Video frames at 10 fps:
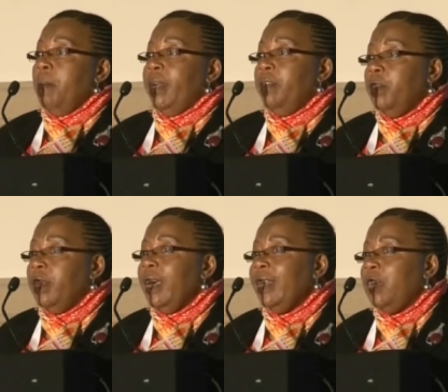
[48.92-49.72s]
But if you
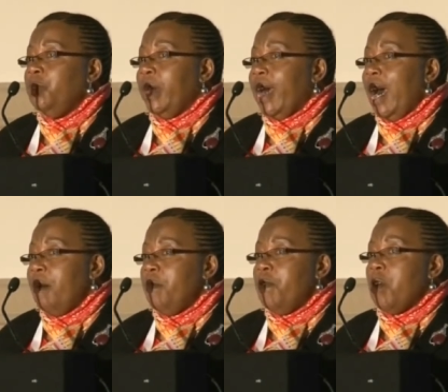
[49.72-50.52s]
think that we
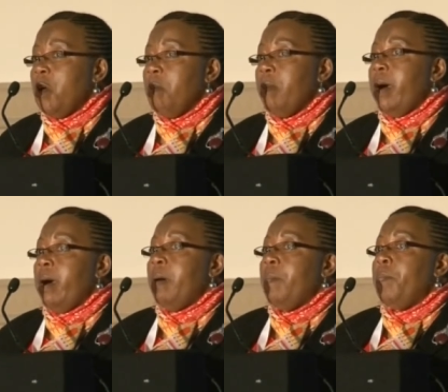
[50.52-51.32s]
come from
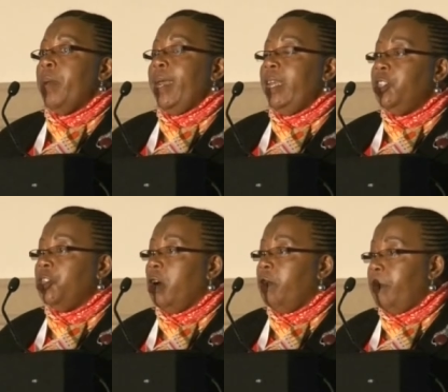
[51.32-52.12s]
um, a
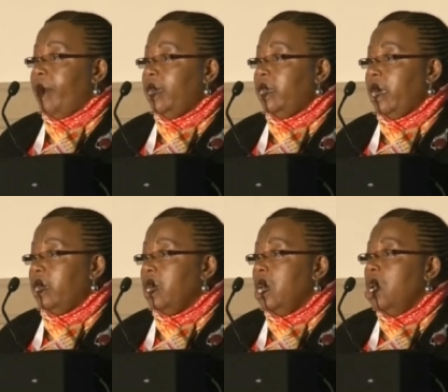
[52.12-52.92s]
history of
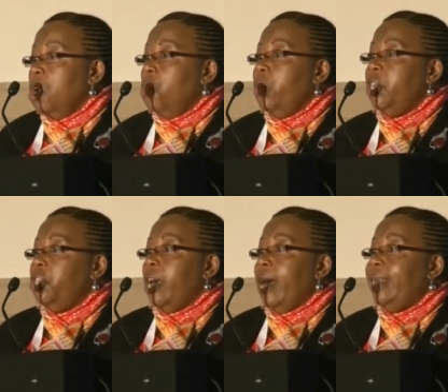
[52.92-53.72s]
apartheid,
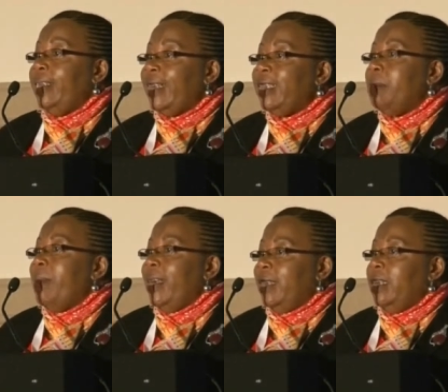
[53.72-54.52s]
which uh,
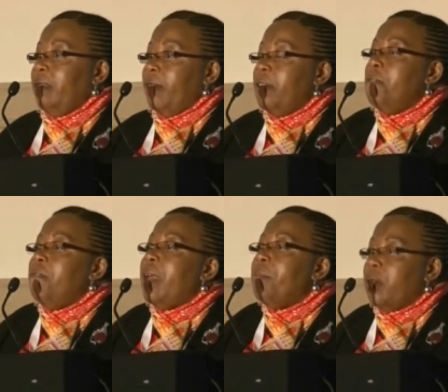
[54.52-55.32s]
decimated the very
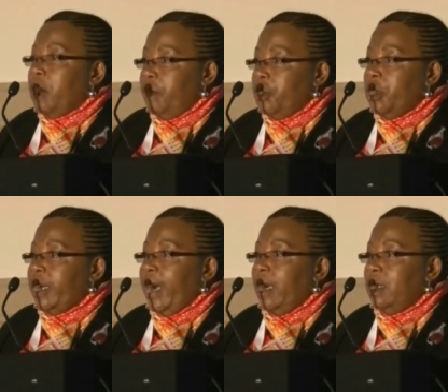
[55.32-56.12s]
fabric of
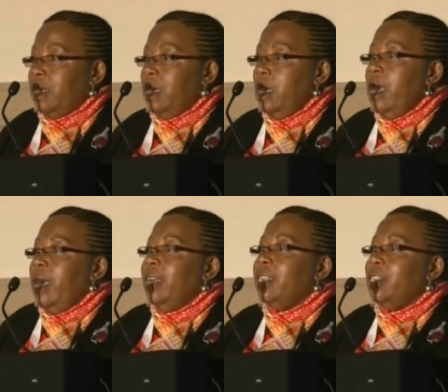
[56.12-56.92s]
society,
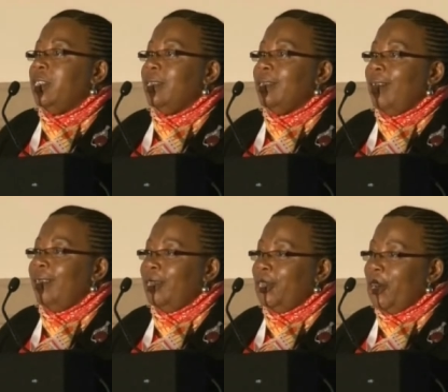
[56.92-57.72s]
it is not
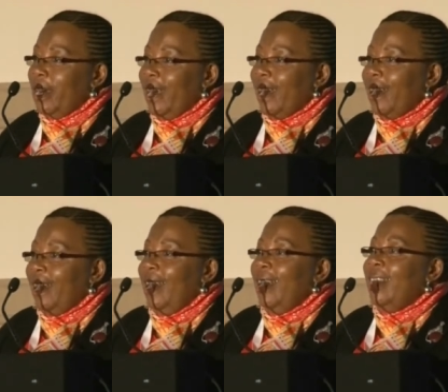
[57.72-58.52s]
shocking
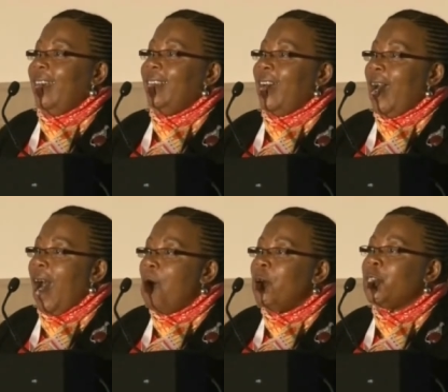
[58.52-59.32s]
that uh,
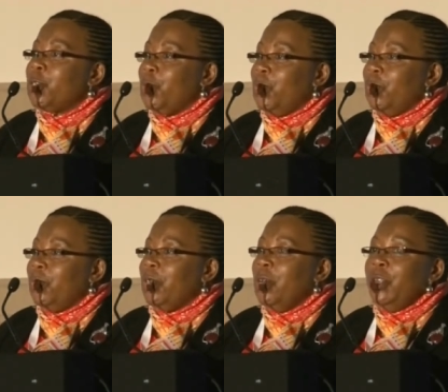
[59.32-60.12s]
our
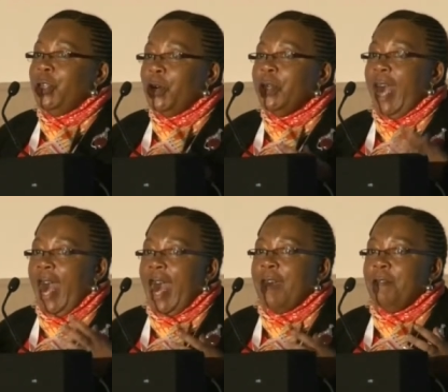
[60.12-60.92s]
schools don't
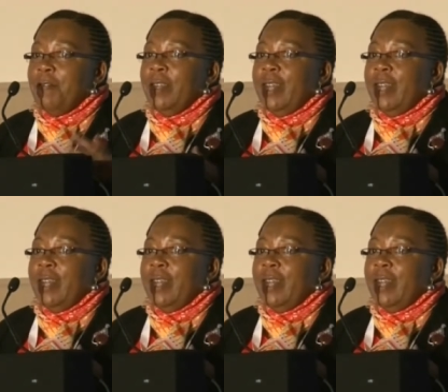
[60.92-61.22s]
have